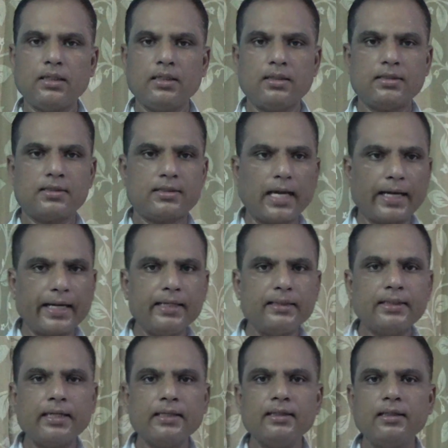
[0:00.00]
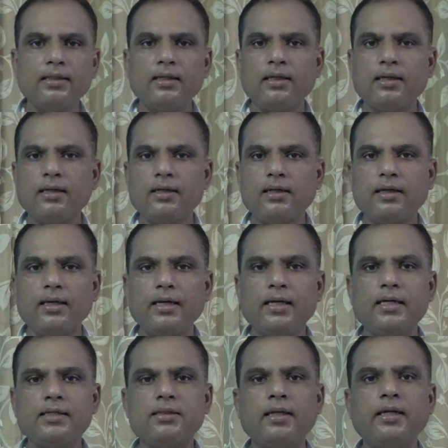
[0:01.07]
Second thing
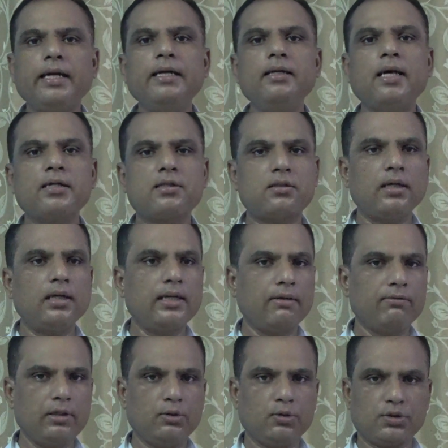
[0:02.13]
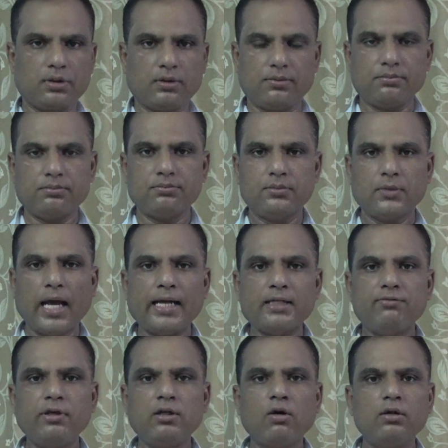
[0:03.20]
is the industrial revolution. As
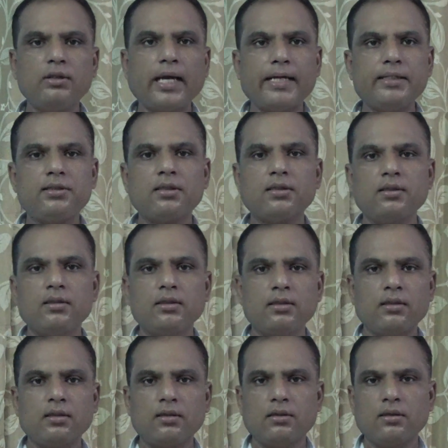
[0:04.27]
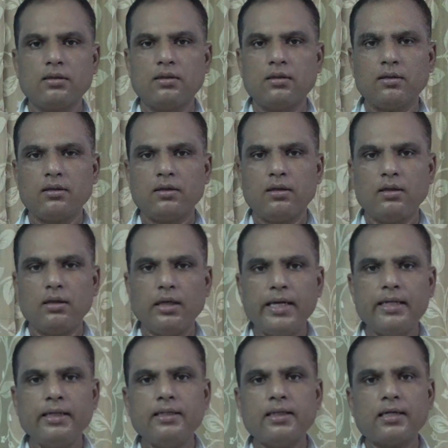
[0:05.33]
we know that
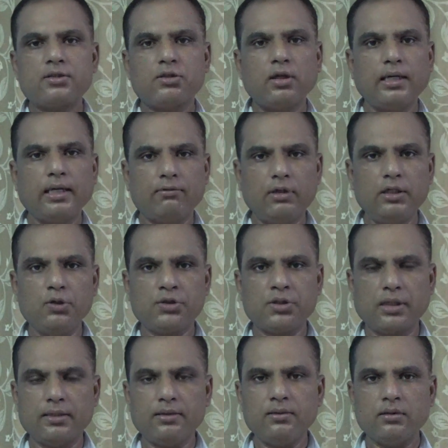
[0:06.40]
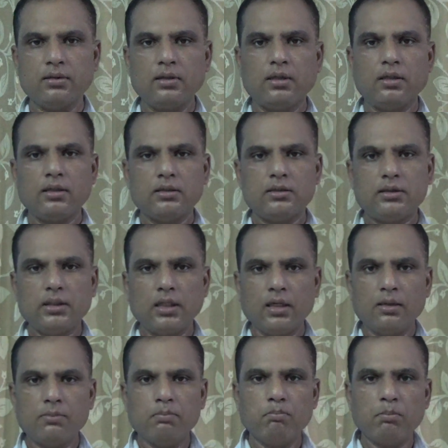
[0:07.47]
in industrial revolution,
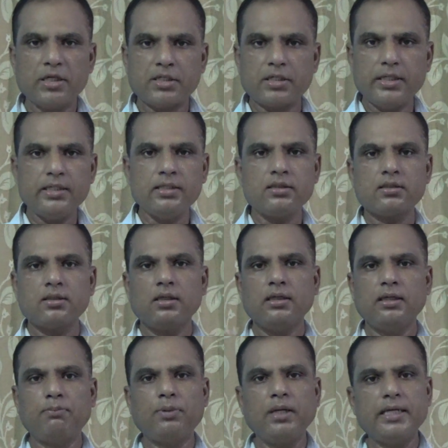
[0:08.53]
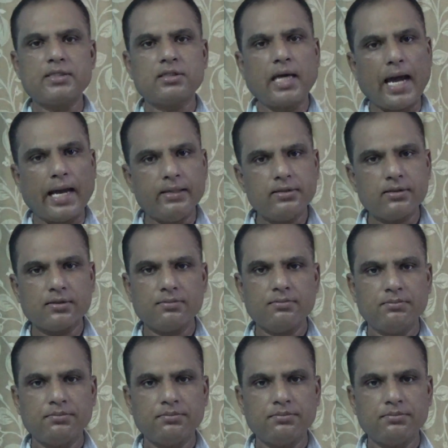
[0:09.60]
the machines replaced hands,